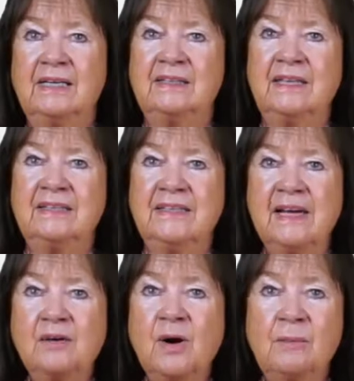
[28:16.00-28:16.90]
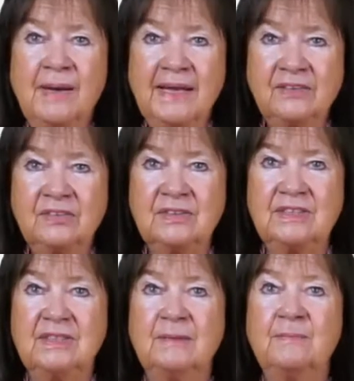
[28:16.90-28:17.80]
and that their
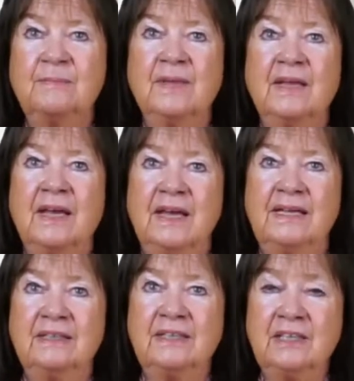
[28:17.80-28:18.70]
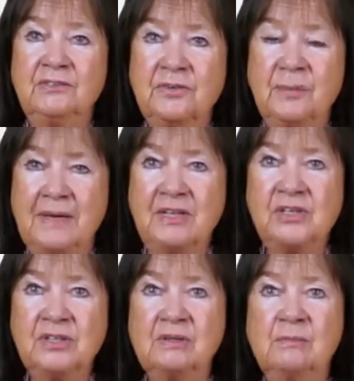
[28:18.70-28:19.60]
complexity and
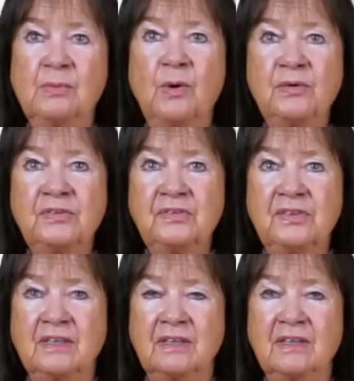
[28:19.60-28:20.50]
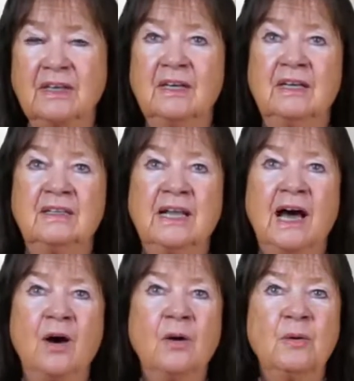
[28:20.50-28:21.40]
information processing
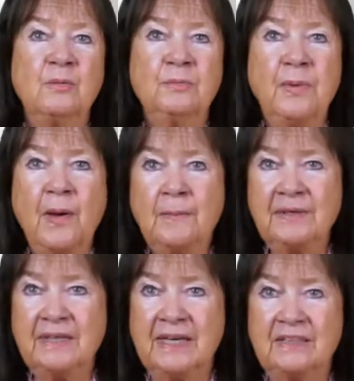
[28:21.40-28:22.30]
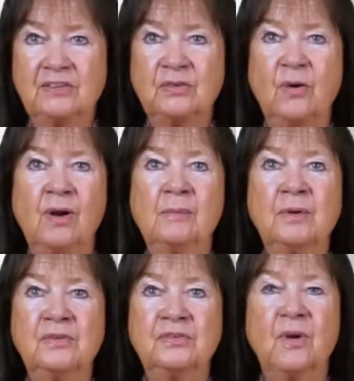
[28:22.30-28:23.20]
now permeates
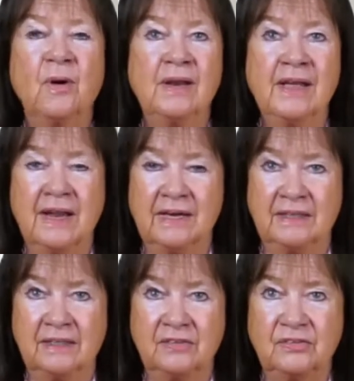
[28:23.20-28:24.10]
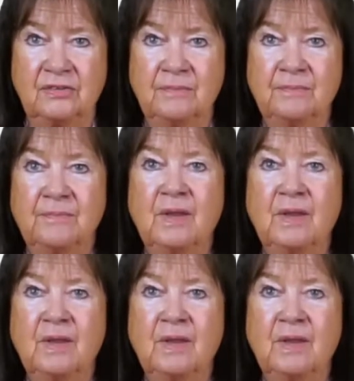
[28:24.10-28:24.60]
almost all areas.